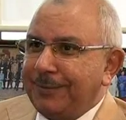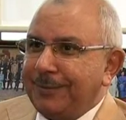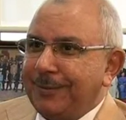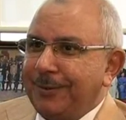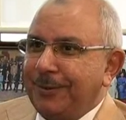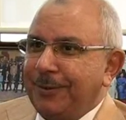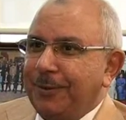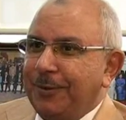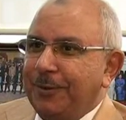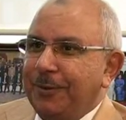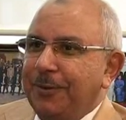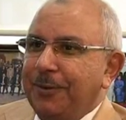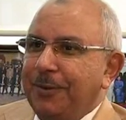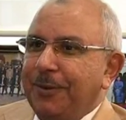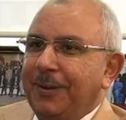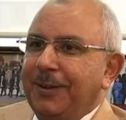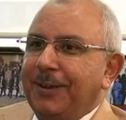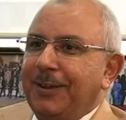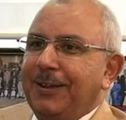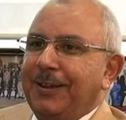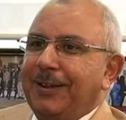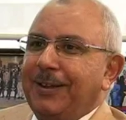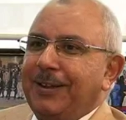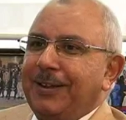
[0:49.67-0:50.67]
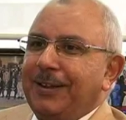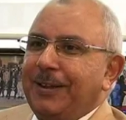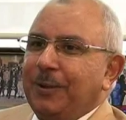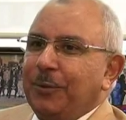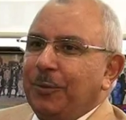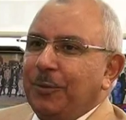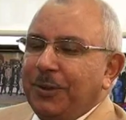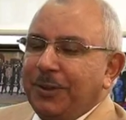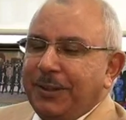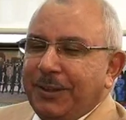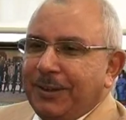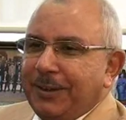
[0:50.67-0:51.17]

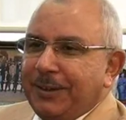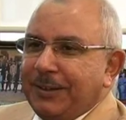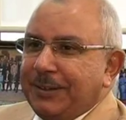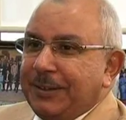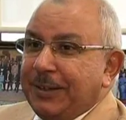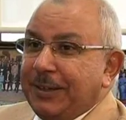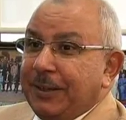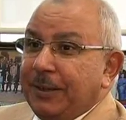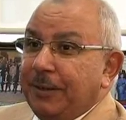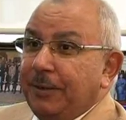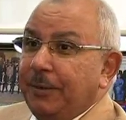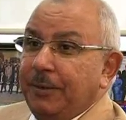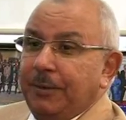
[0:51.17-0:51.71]
whether the